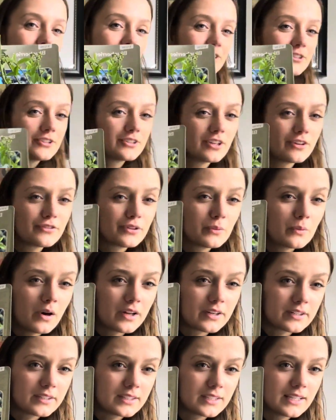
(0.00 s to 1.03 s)
I turned off the
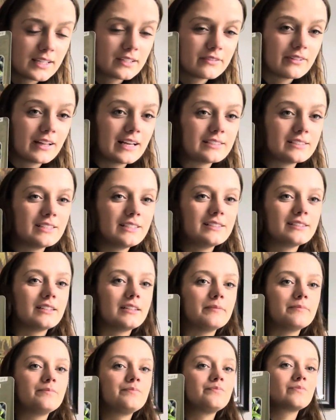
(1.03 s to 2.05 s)
water at the end of last
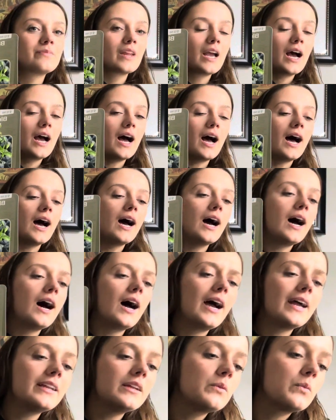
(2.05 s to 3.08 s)
season, I
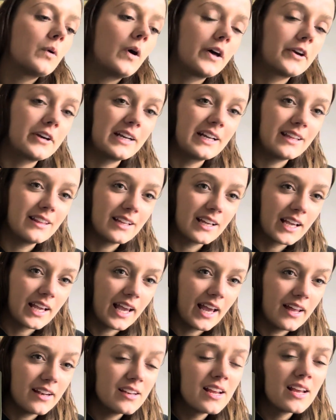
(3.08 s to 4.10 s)
didn't water anything
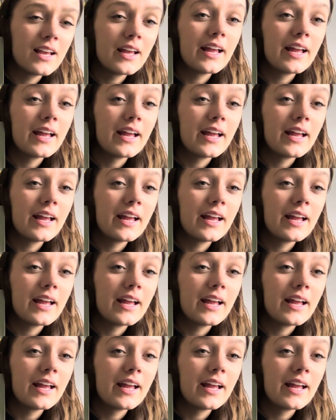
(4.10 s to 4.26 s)
again.